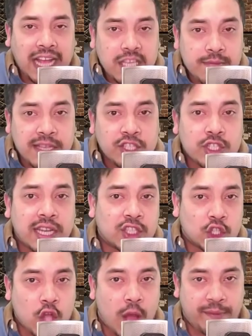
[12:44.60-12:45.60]
As mentioned at
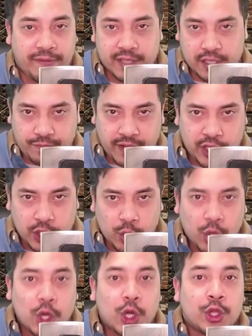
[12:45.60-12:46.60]
the top of this
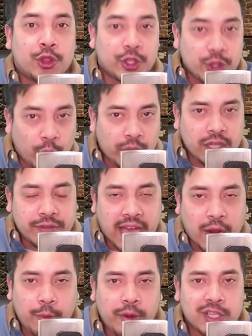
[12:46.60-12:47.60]
video, the Nodle
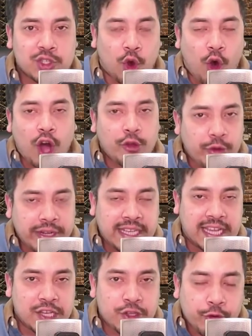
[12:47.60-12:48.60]
network is already
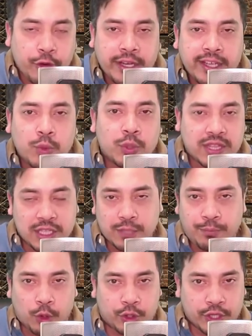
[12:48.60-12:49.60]
integrated within the
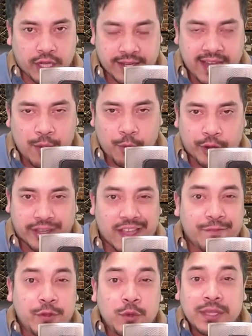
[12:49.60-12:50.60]
Polkadot network.
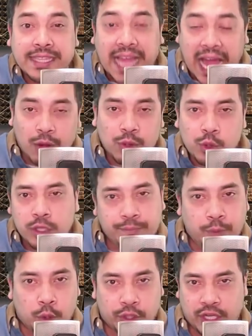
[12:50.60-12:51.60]
If you download the
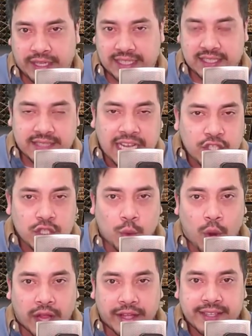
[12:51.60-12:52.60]
Polkadot extension
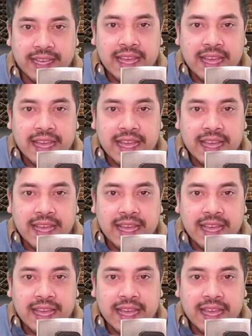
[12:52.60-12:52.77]
wallet,